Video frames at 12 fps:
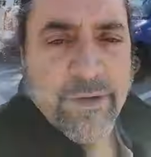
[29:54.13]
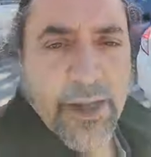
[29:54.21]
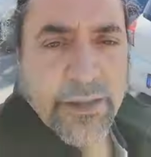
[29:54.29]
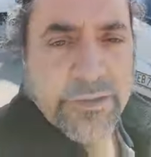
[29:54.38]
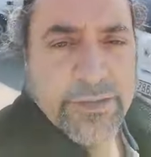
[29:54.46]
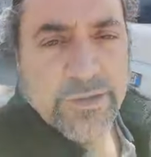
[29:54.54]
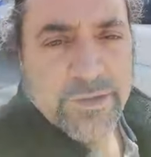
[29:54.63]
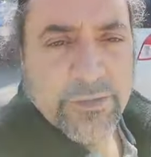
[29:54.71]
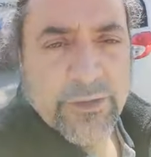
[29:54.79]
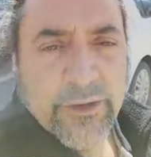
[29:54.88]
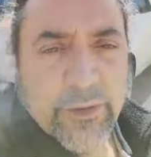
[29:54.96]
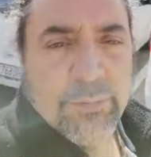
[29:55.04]
valley,
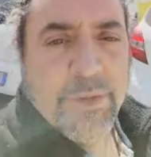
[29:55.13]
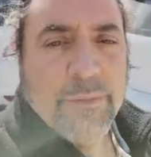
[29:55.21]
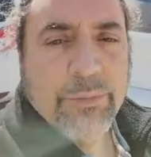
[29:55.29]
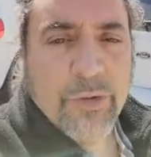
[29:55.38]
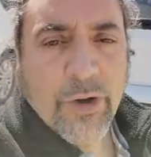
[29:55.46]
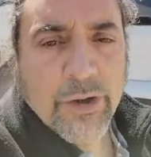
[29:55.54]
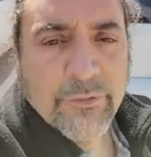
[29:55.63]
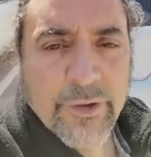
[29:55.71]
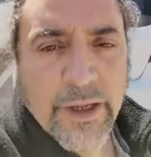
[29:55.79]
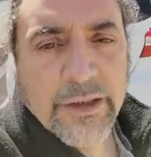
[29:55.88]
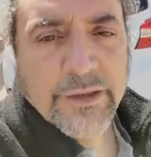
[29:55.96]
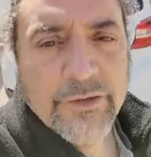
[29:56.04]
a big broad
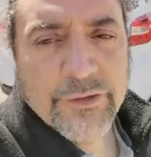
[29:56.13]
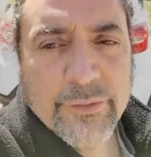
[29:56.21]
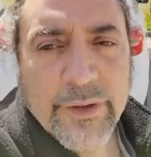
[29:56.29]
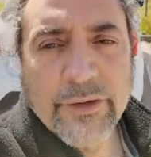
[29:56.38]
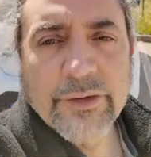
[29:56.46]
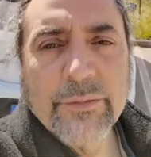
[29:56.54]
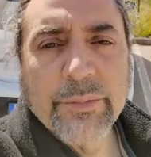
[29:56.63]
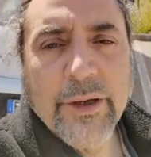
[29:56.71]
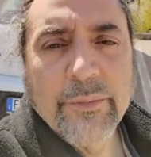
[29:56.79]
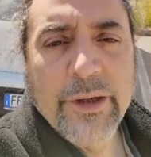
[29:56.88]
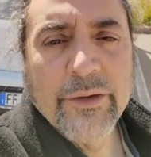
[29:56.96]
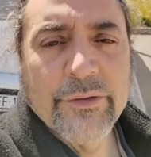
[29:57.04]
valley surrounded
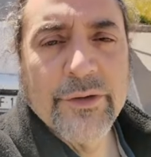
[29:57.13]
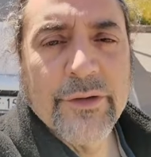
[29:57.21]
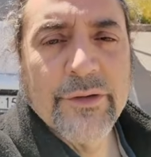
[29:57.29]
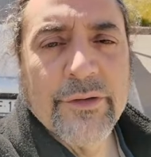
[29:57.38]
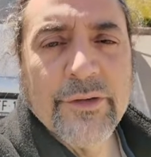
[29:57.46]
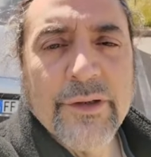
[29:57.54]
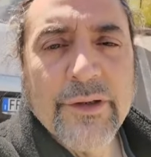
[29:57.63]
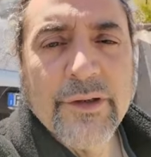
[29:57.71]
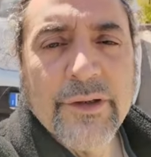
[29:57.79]
by mountains.